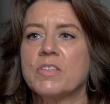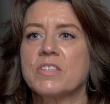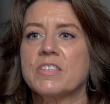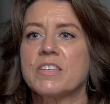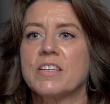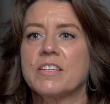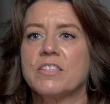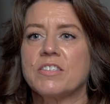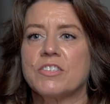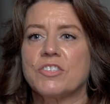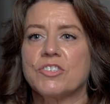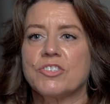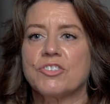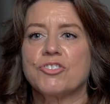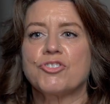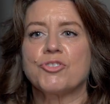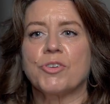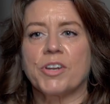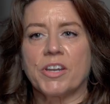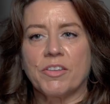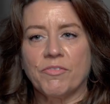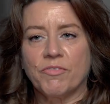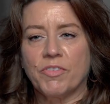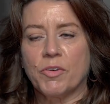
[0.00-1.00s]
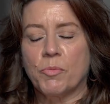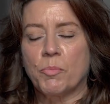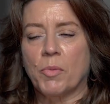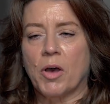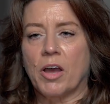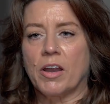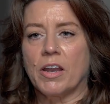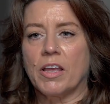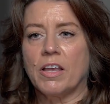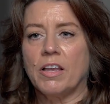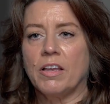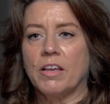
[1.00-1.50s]
Since joining
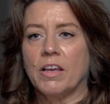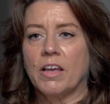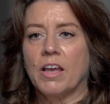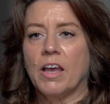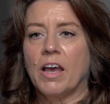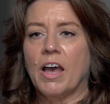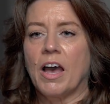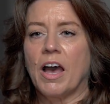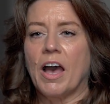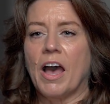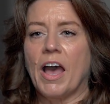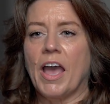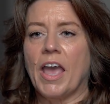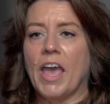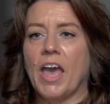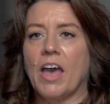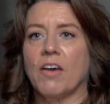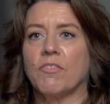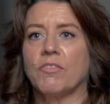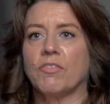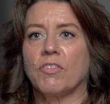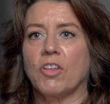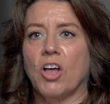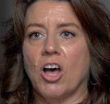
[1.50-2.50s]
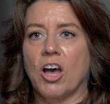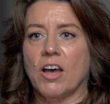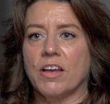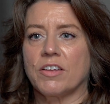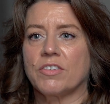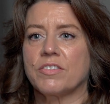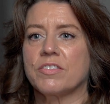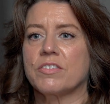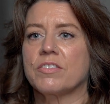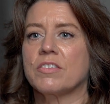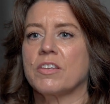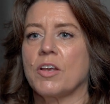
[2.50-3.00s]
FitBody, I have
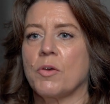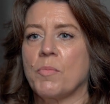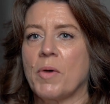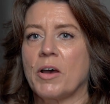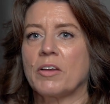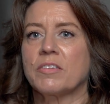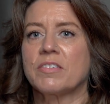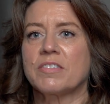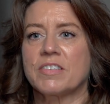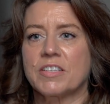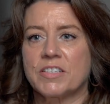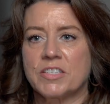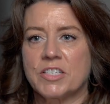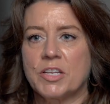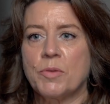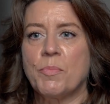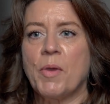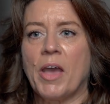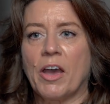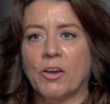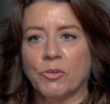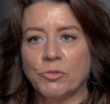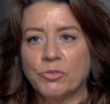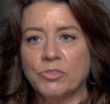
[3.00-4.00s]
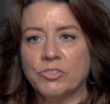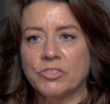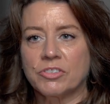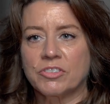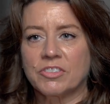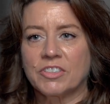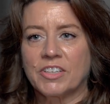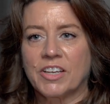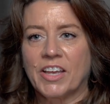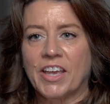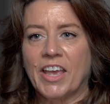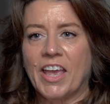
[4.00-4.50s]
lost about 60
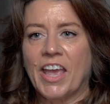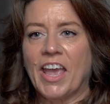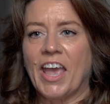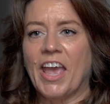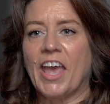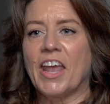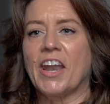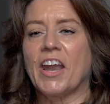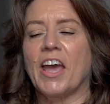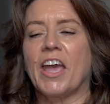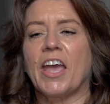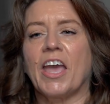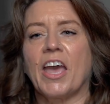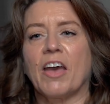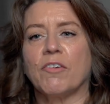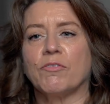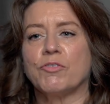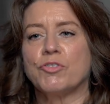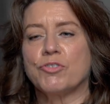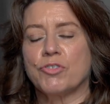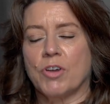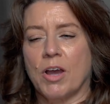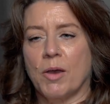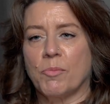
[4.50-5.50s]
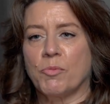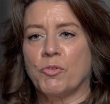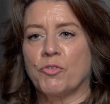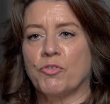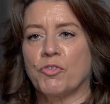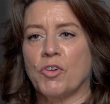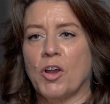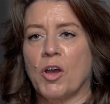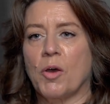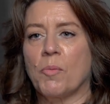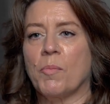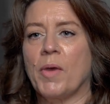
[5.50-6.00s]
pounds and I have dropped
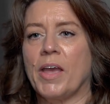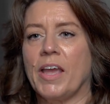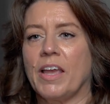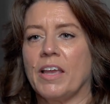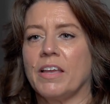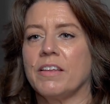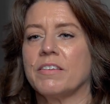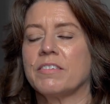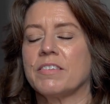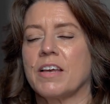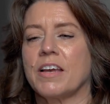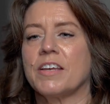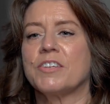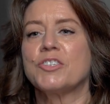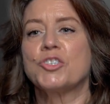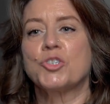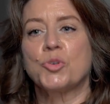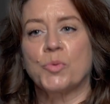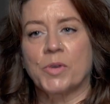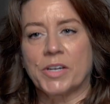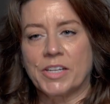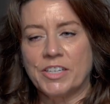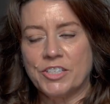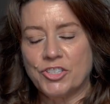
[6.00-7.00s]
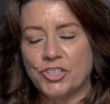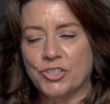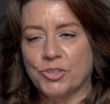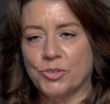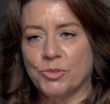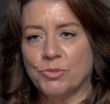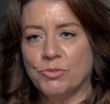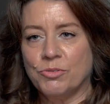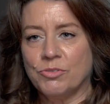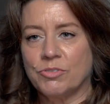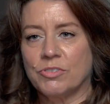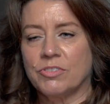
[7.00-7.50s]
from a size
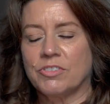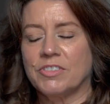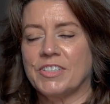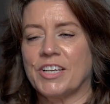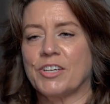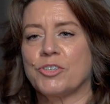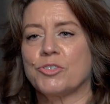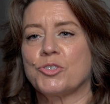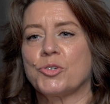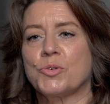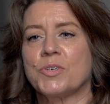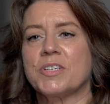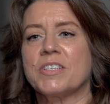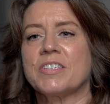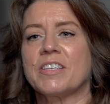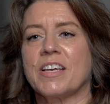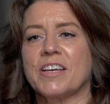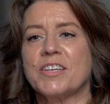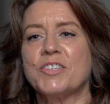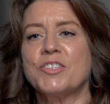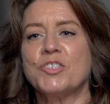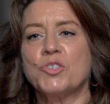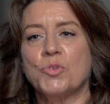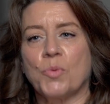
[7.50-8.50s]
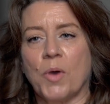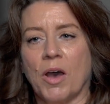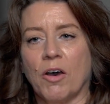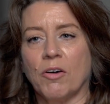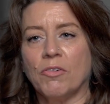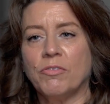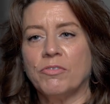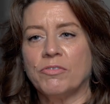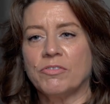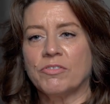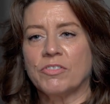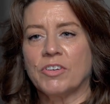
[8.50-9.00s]
22 down to a size
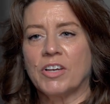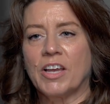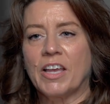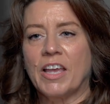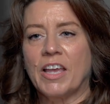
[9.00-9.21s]
12.